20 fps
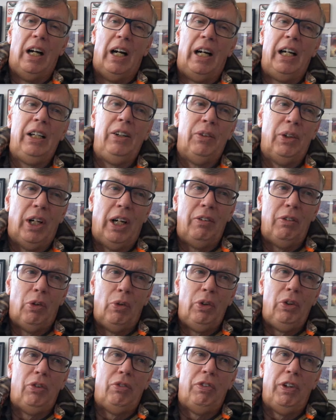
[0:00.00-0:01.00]
I've
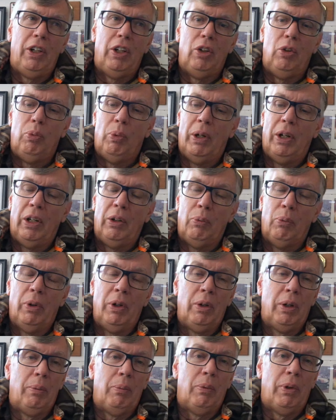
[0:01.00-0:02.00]
always figured
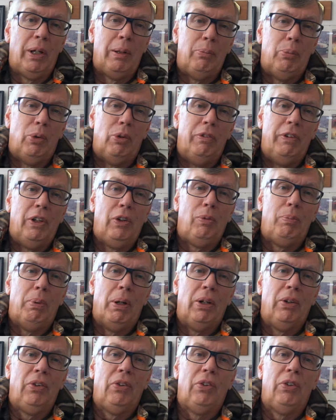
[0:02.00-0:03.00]
when I bought this
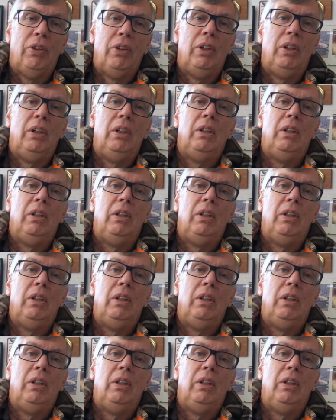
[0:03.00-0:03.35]
bus